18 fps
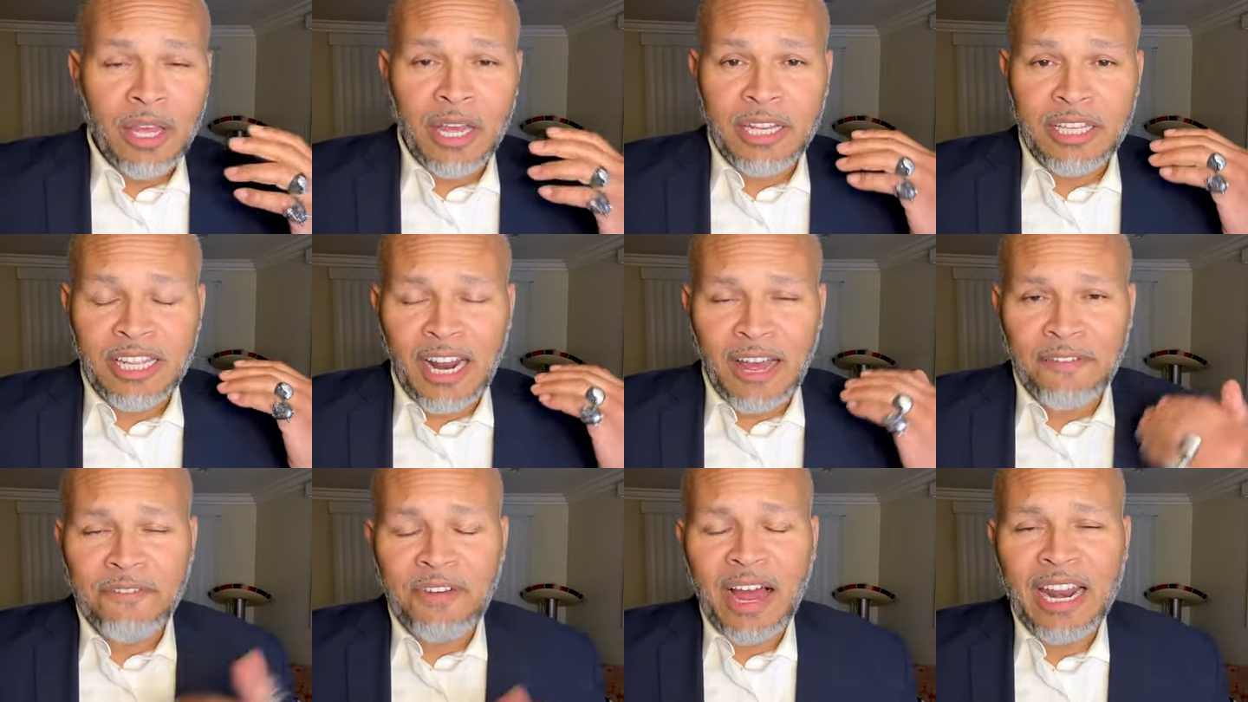until
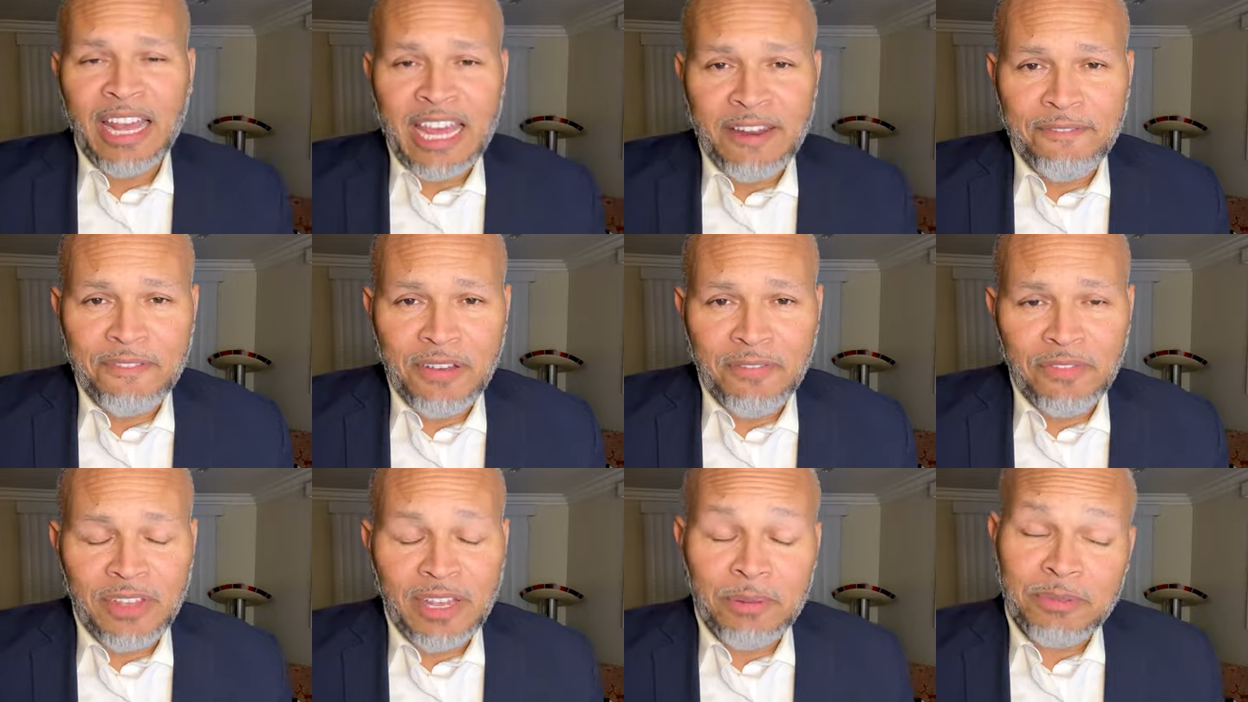I finally hit
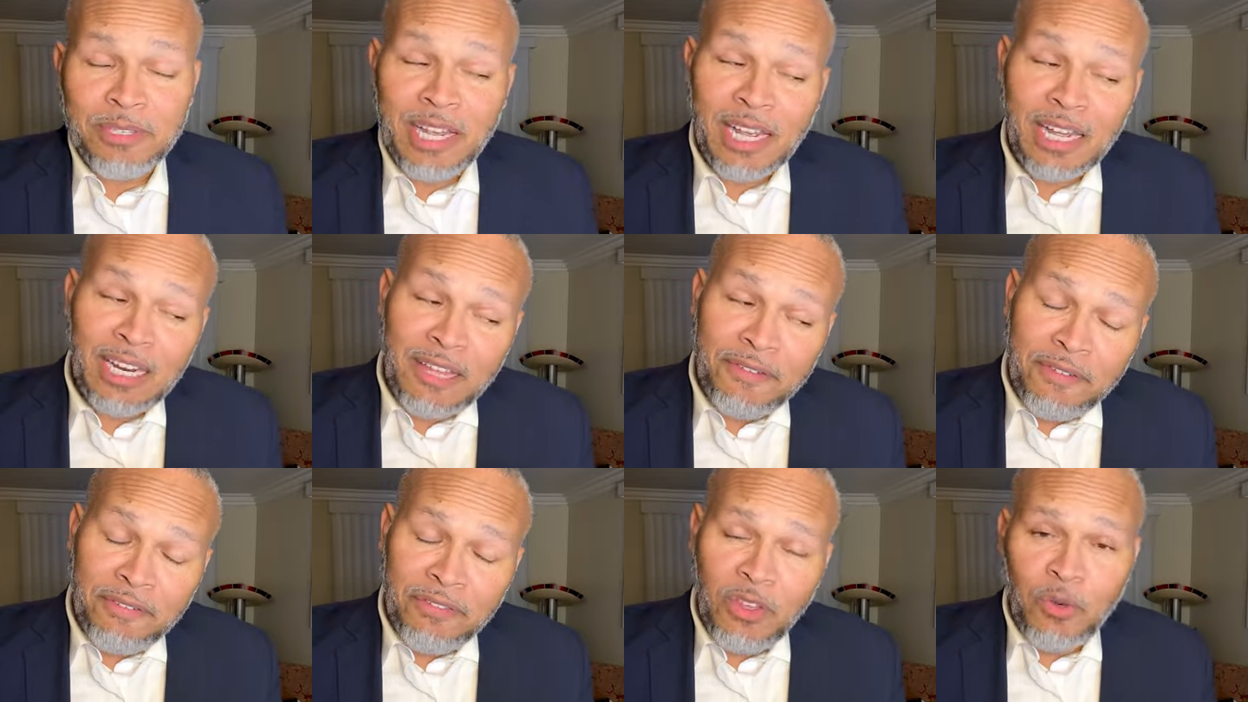50. Technically
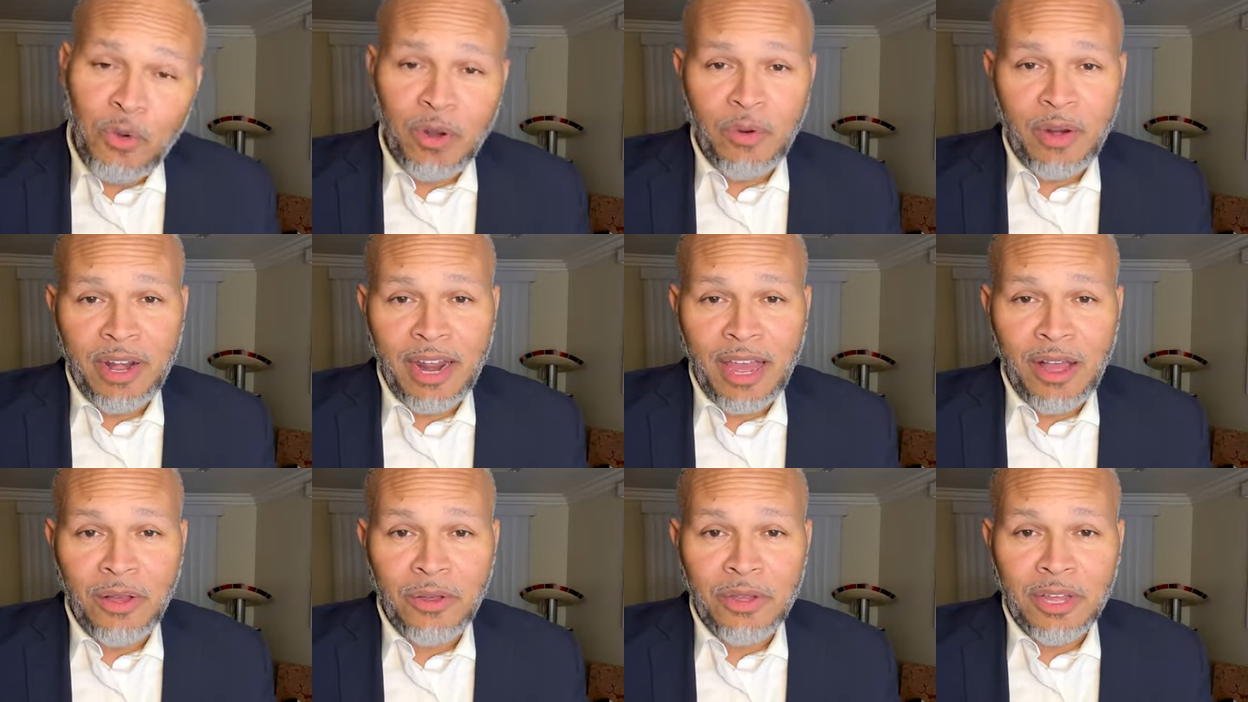51 right
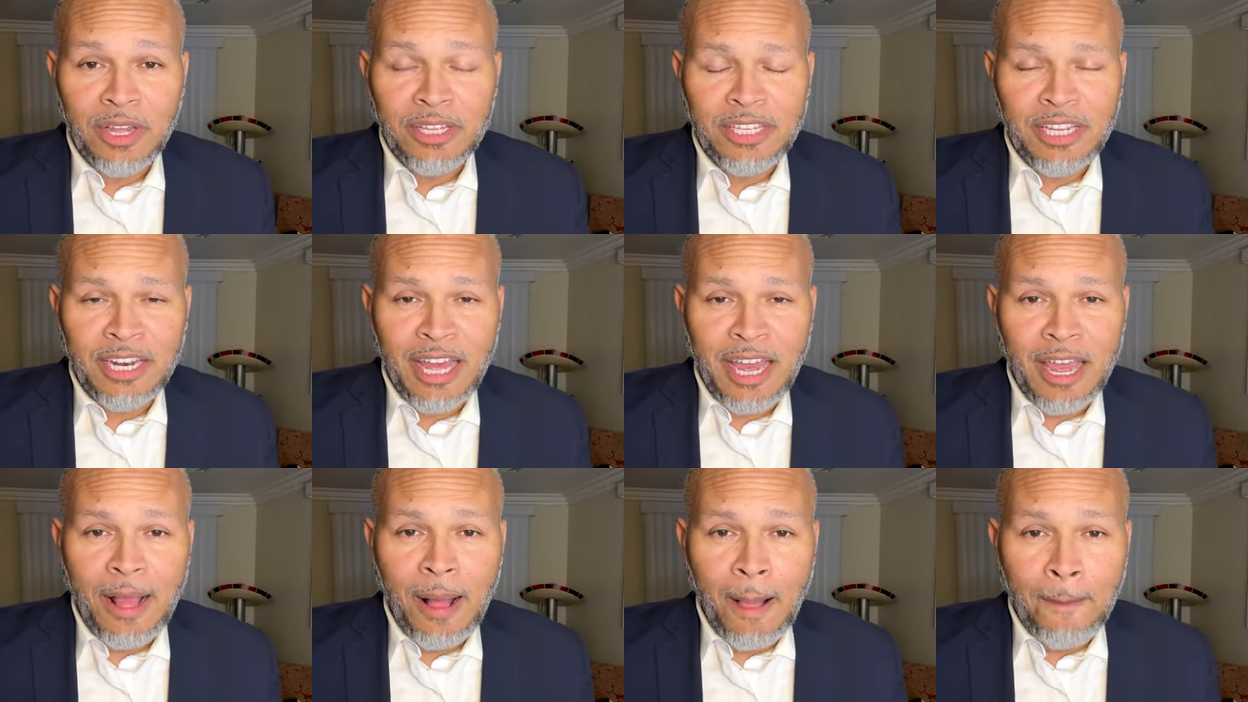now
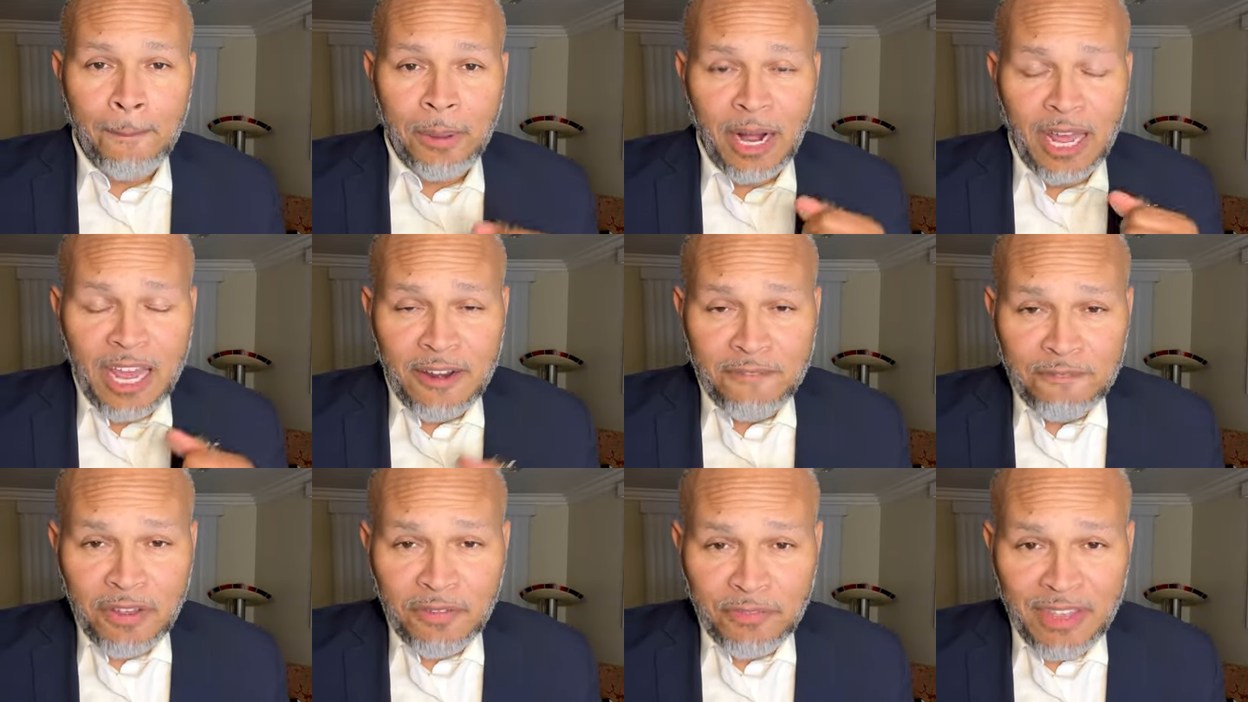today, but I
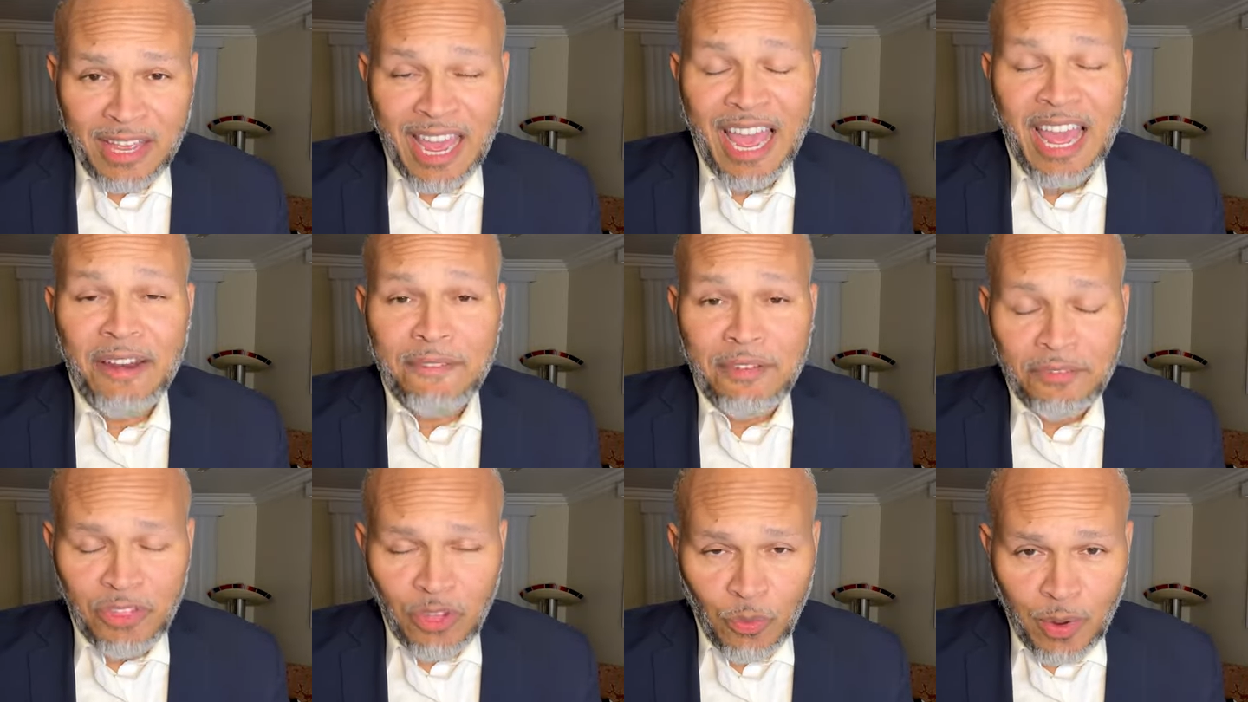hit 50 and
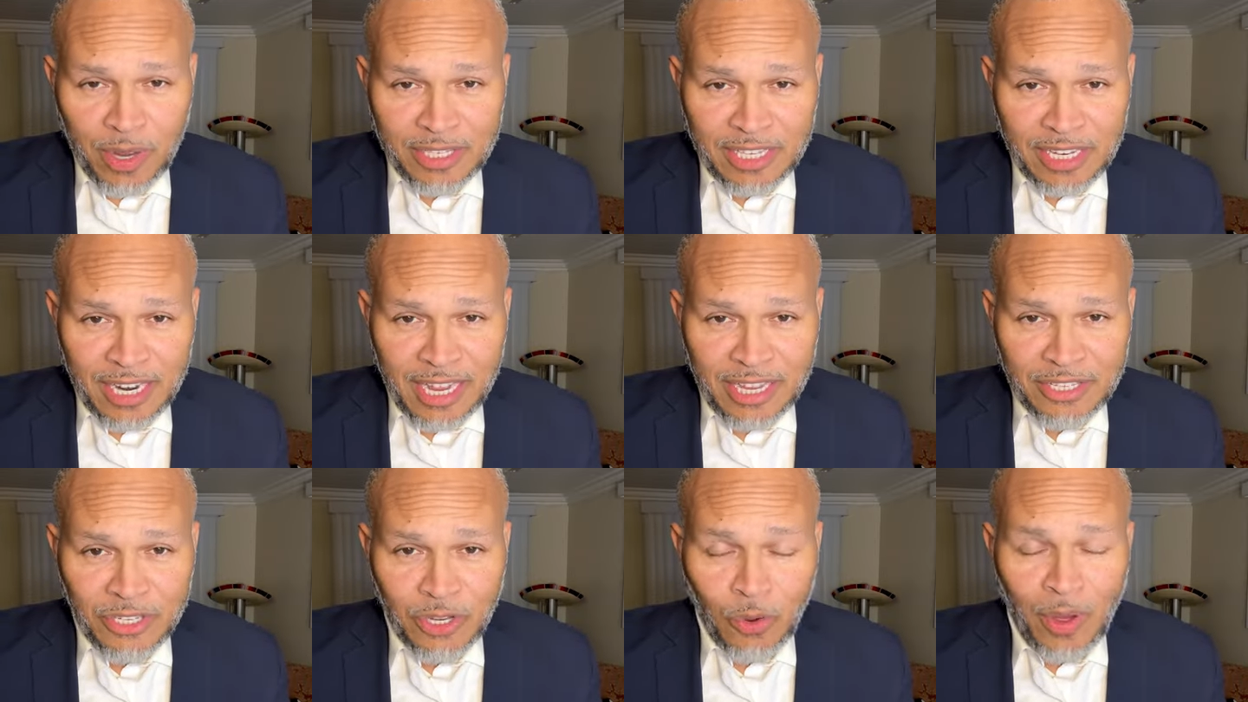51 today.
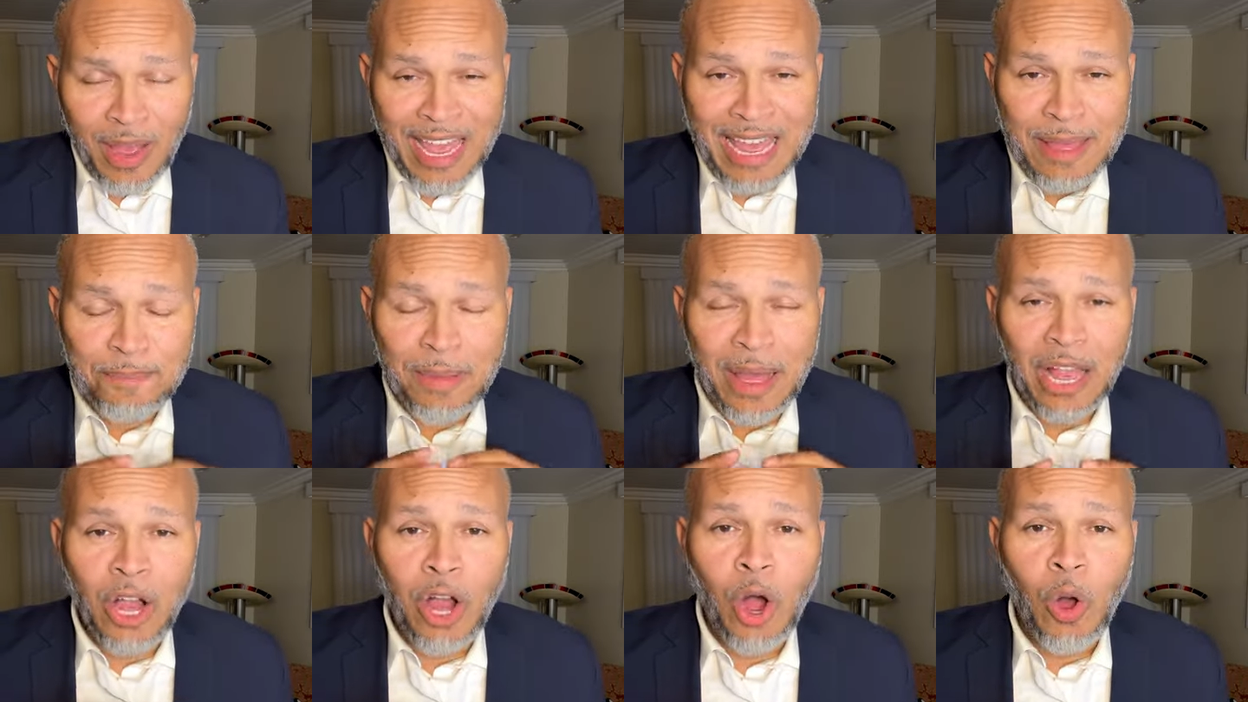So I hit my
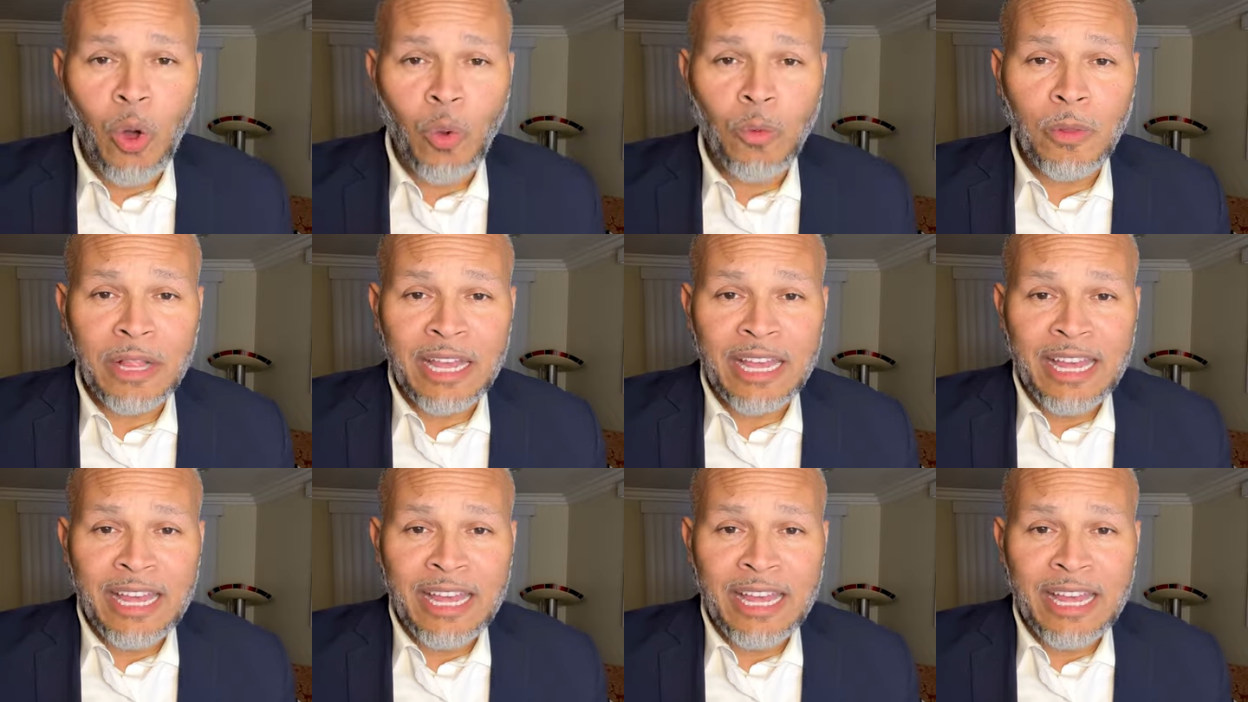goal.